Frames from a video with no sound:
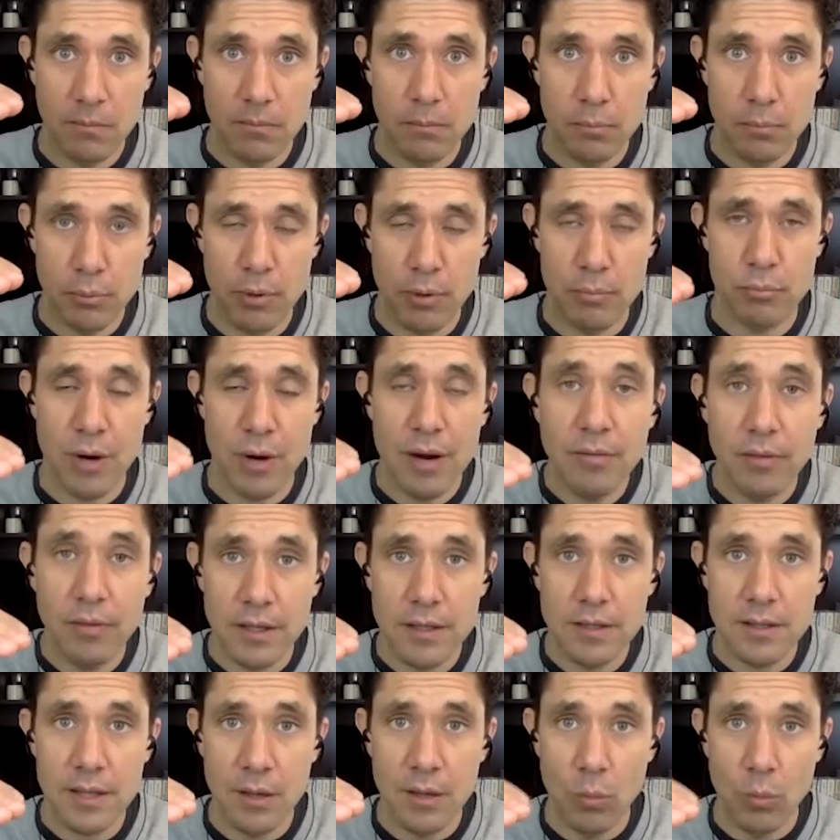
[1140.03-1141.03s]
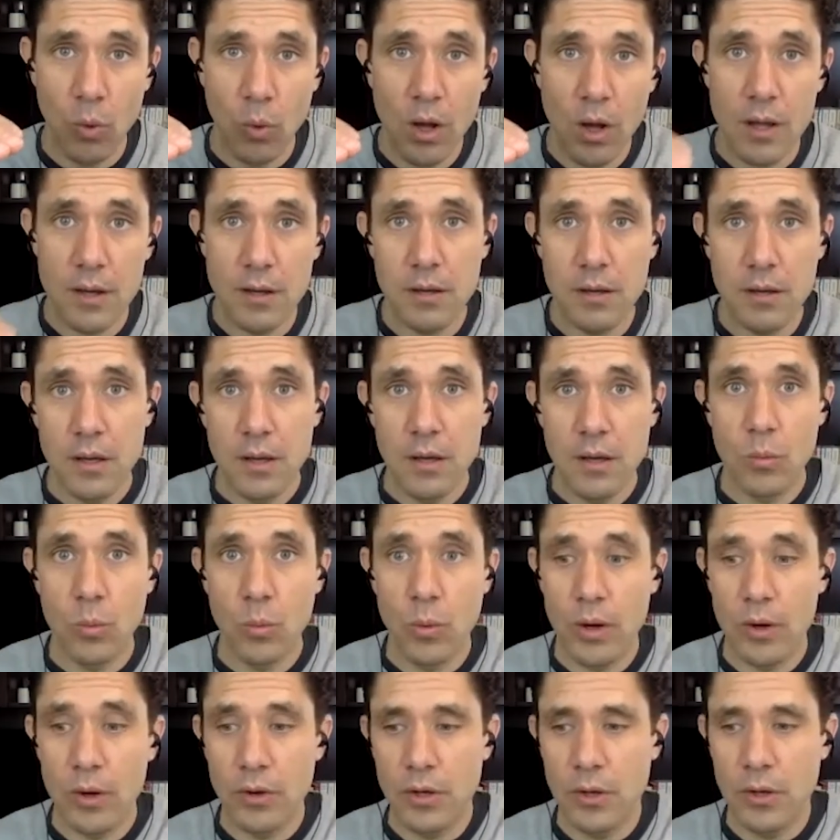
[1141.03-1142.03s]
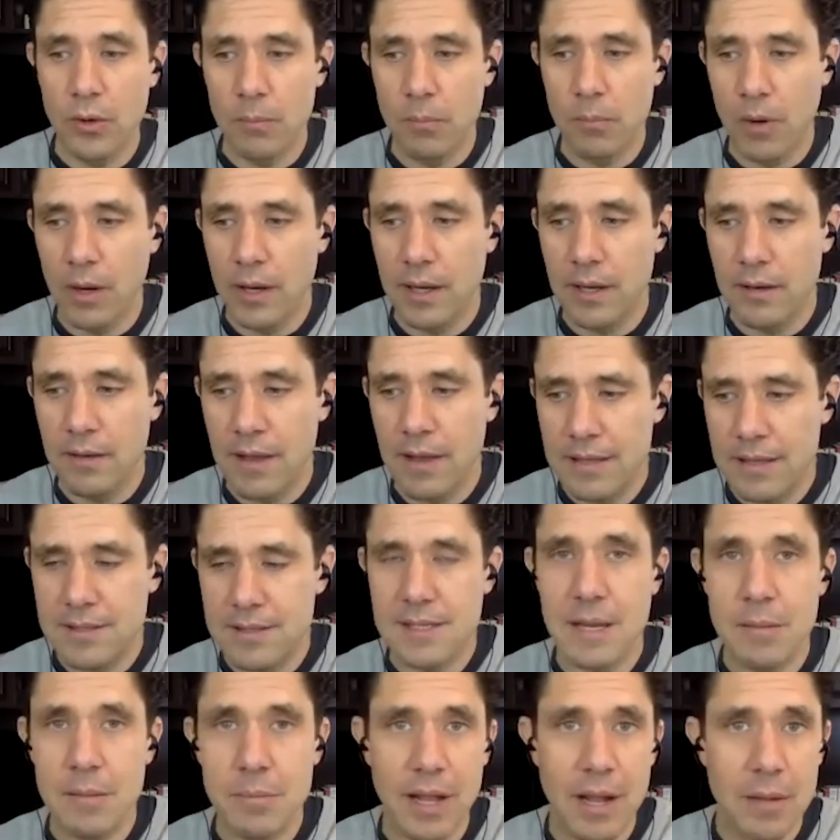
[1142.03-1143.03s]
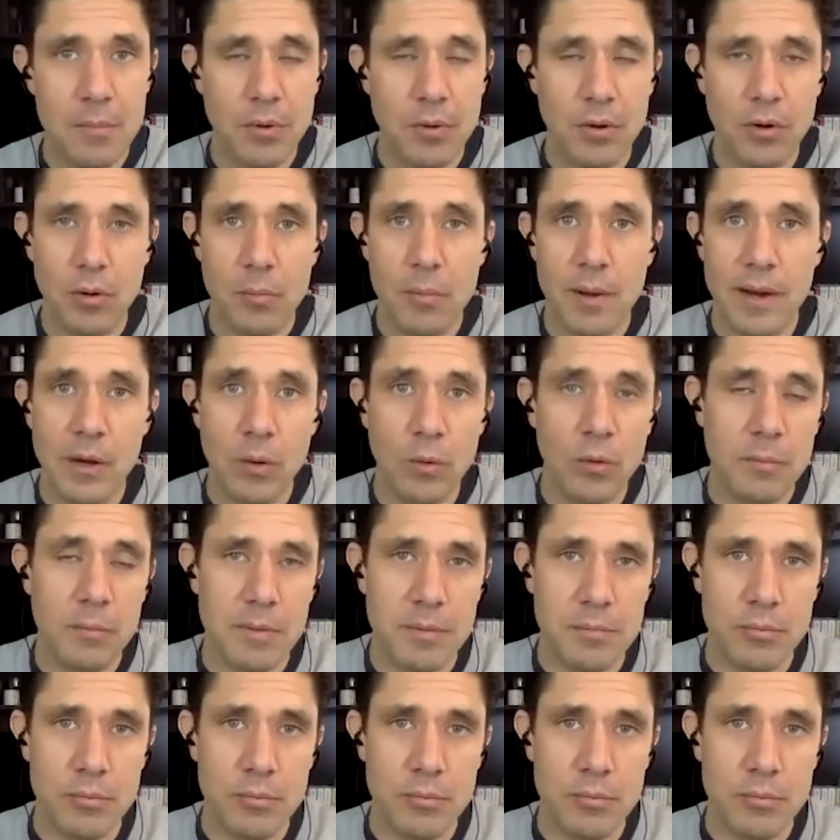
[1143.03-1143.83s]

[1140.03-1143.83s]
pre- prevalent in one, where you might, that same chemical might only be